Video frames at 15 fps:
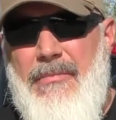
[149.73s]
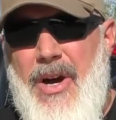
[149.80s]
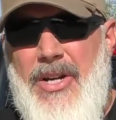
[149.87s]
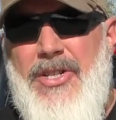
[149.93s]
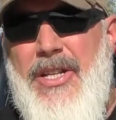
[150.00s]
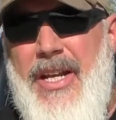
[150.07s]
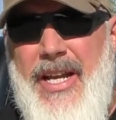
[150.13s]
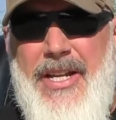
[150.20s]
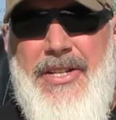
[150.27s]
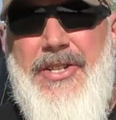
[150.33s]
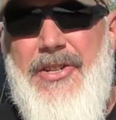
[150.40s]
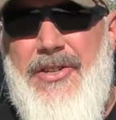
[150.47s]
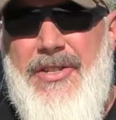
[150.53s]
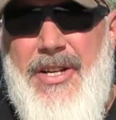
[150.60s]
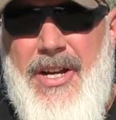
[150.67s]
much
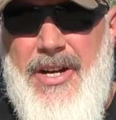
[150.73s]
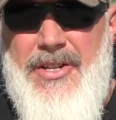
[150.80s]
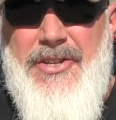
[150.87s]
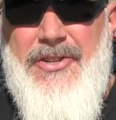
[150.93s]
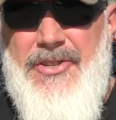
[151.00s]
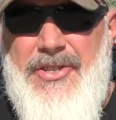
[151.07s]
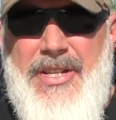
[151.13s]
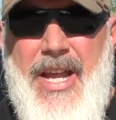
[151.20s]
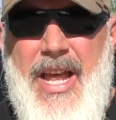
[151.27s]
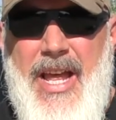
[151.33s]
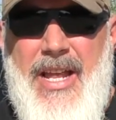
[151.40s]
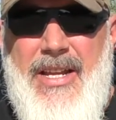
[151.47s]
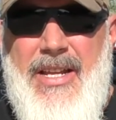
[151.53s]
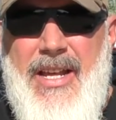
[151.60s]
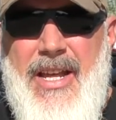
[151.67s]
easier to
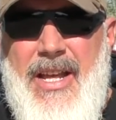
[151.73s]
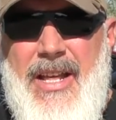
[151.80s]
understand